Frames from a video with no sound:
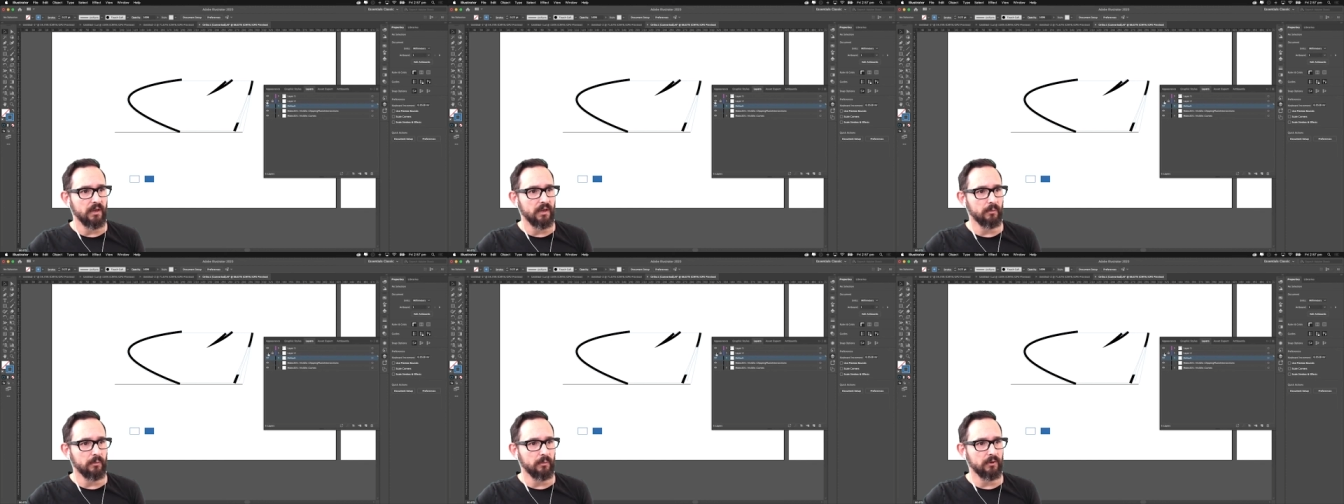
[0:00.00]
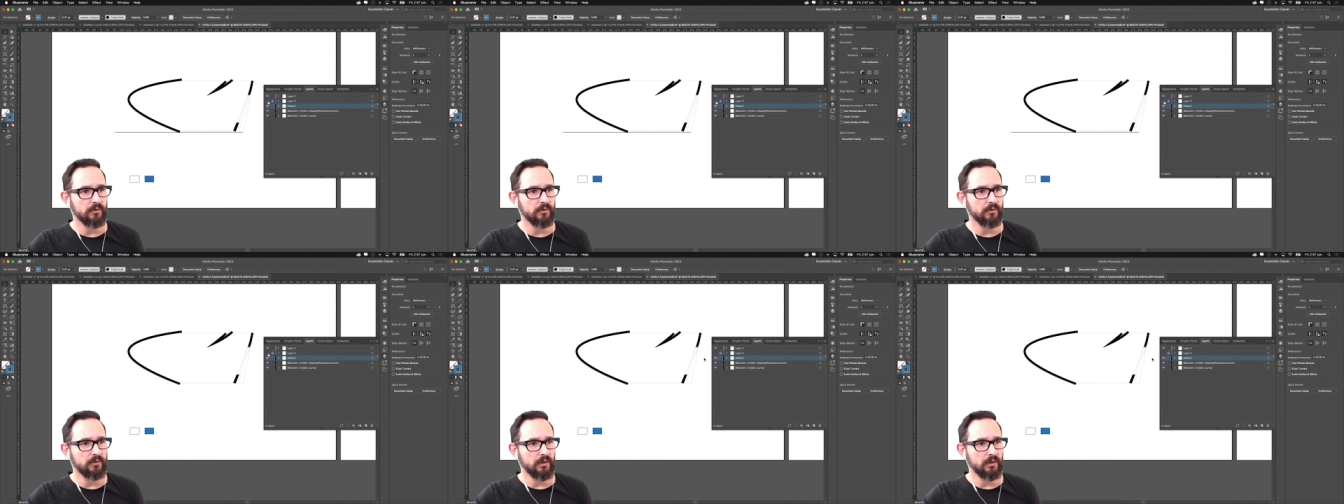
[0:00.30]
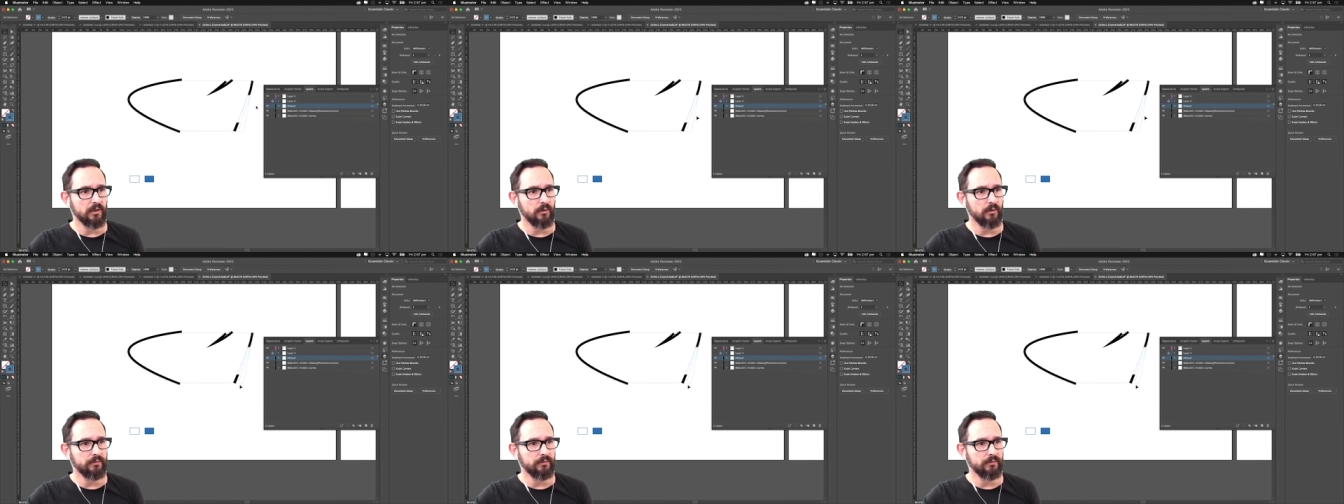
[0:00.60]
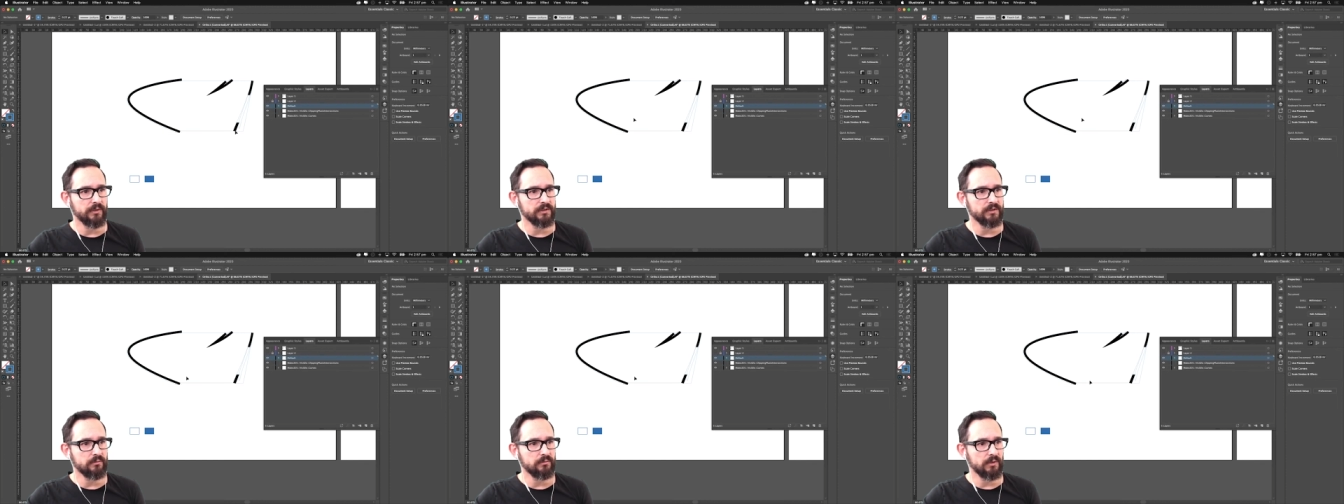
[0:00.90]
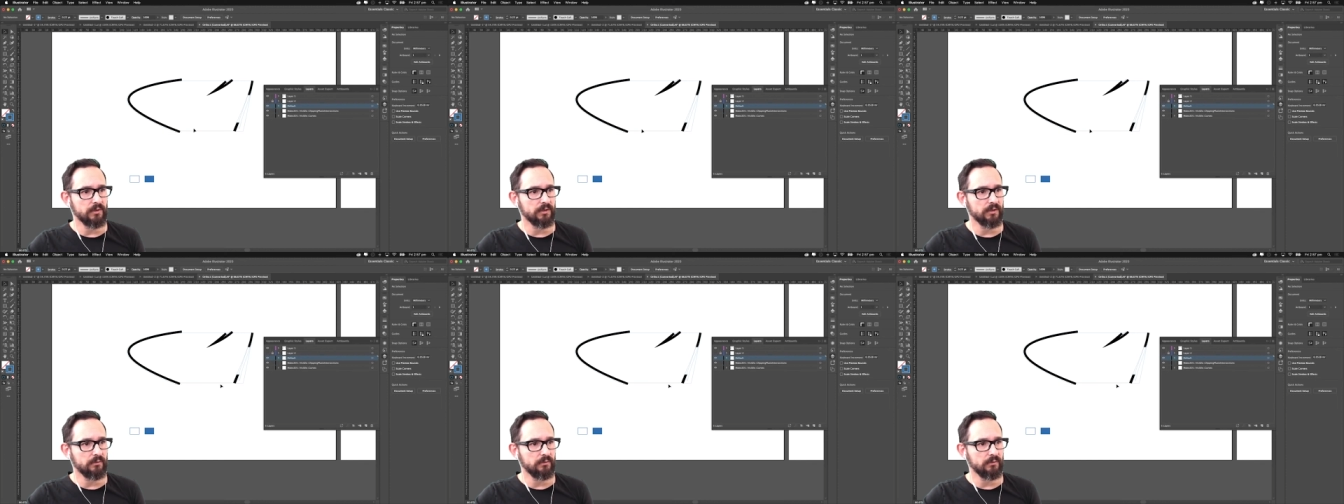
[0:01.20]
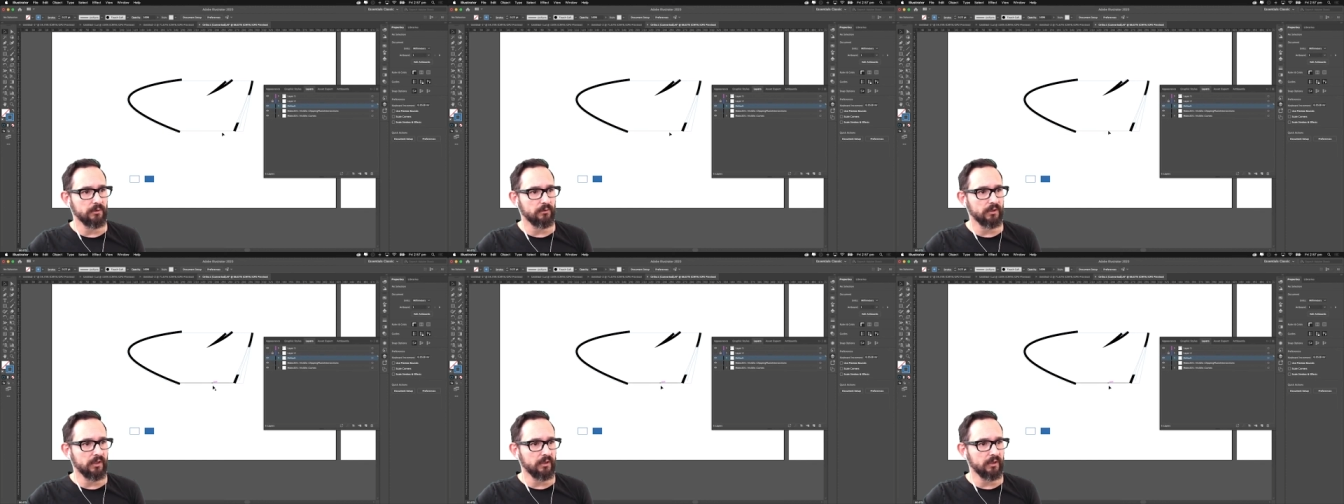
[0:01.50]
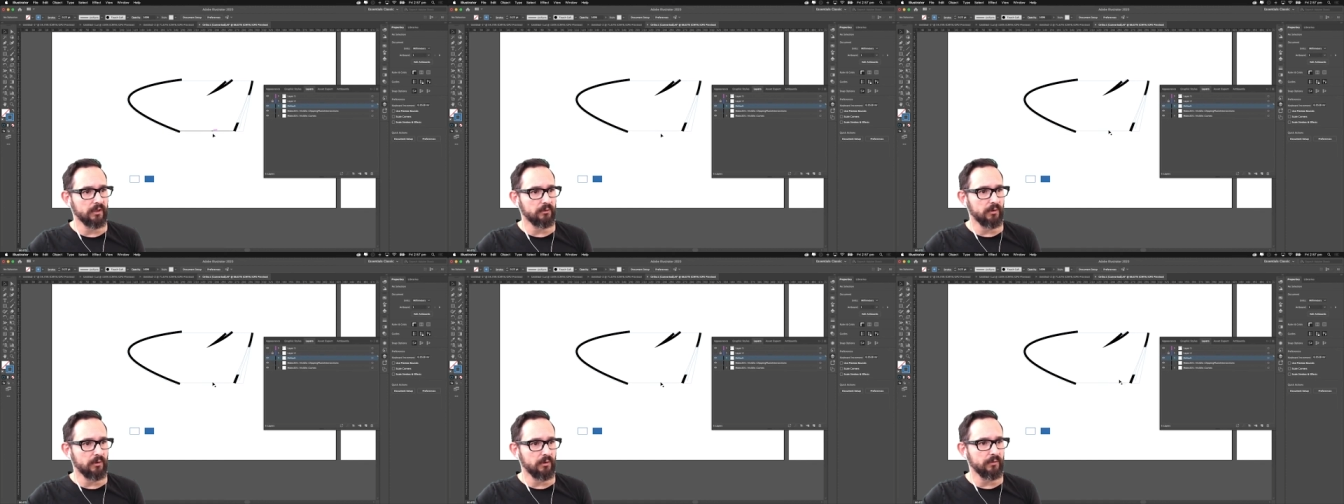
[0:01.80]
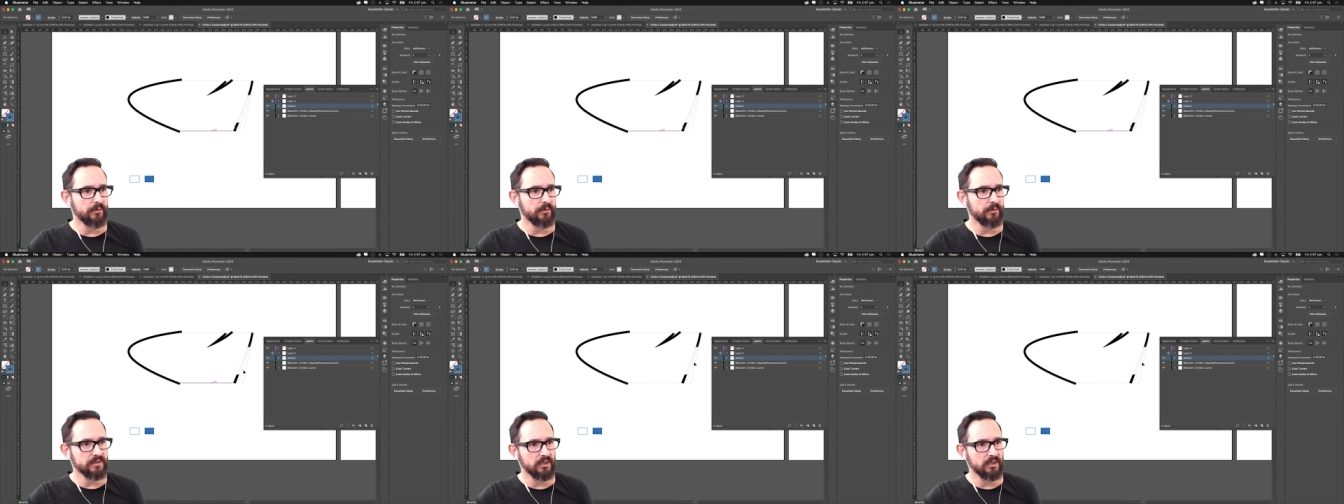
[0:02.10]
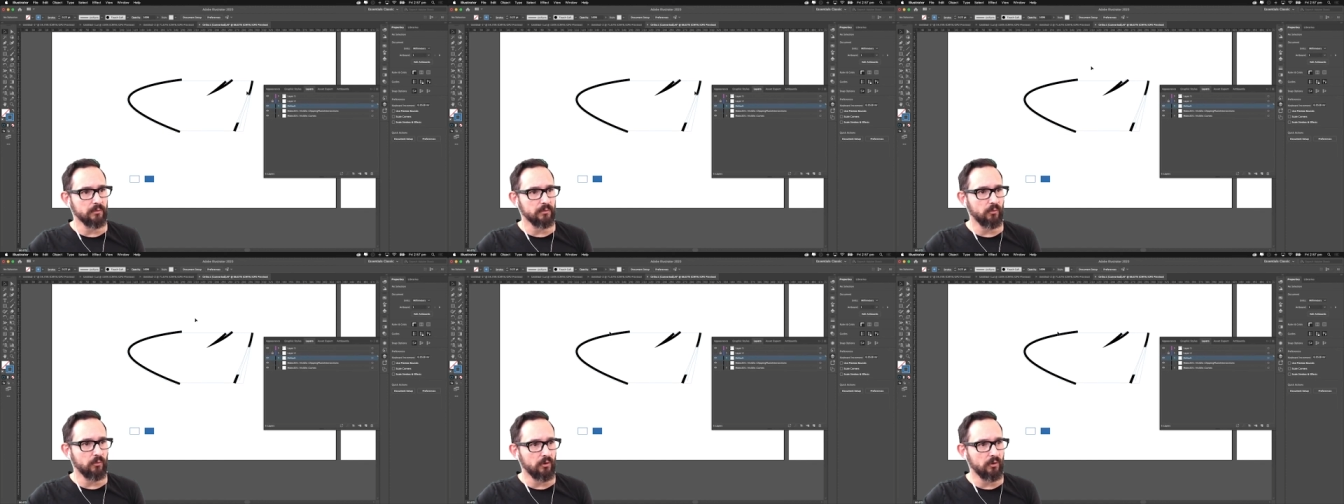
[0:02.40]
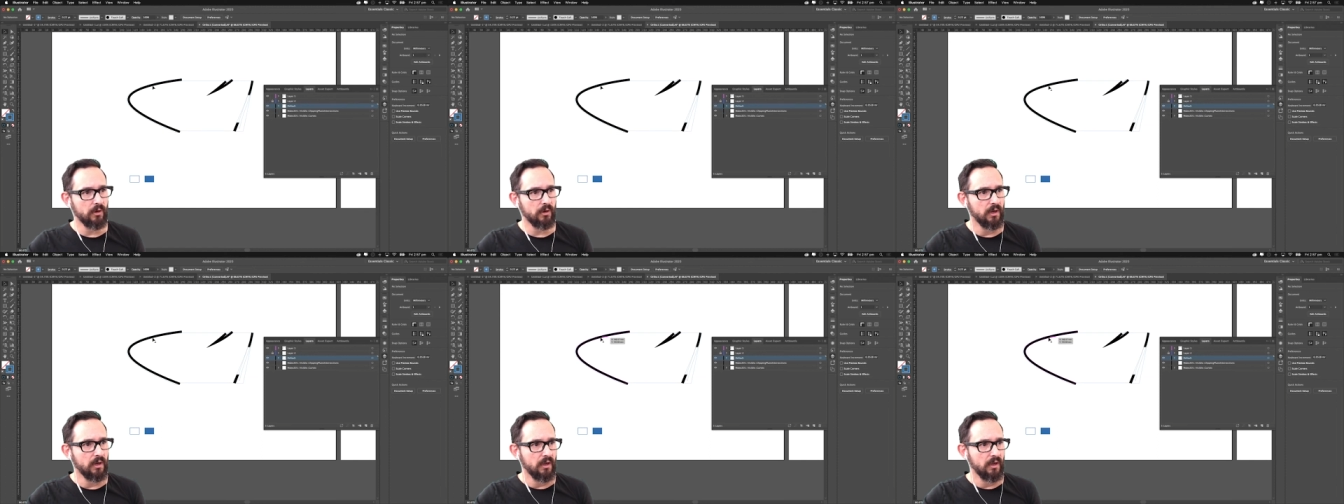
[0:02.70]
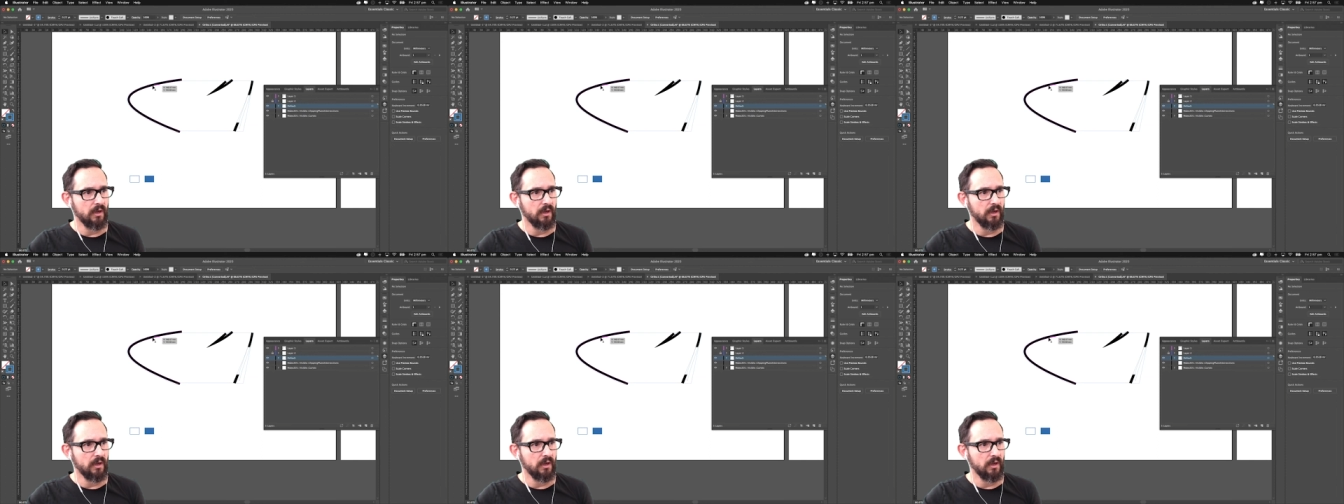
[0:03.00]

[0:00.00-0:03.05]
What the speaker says: I'm going to turn off this one. We don't need that reference anymore.